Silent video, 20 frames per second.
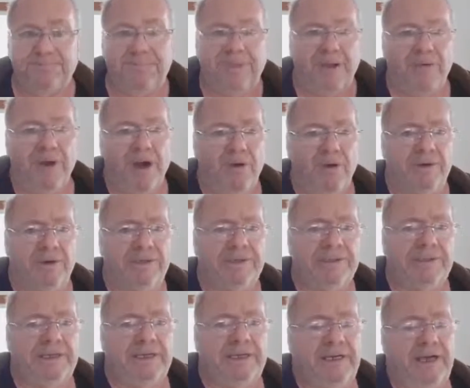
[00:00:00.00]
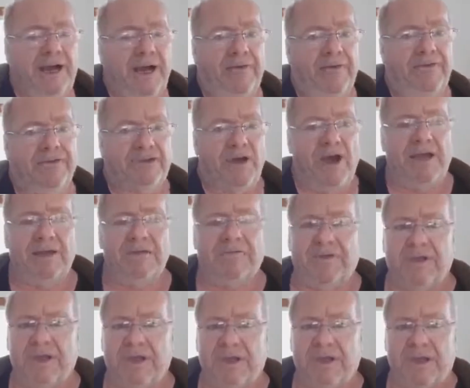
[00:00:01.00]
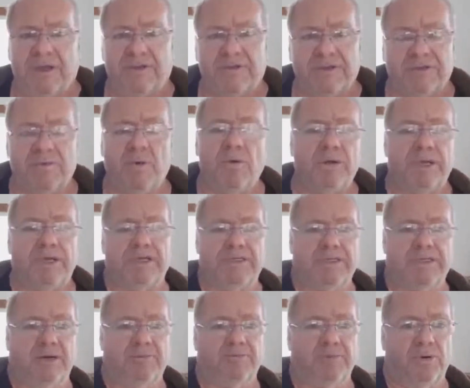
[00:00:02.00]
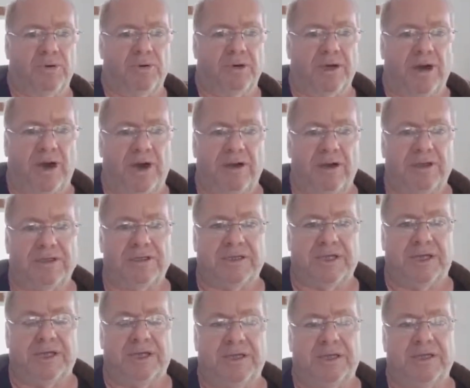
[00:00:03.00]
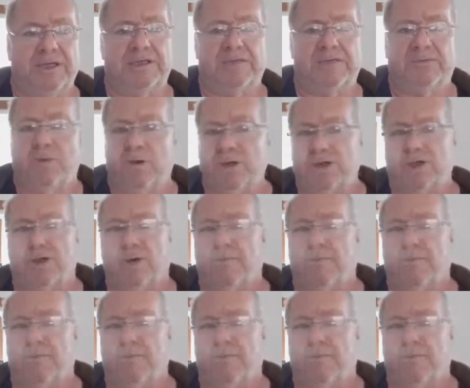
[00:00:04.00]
Well, the title of this morning's broadcast is "Want to Stop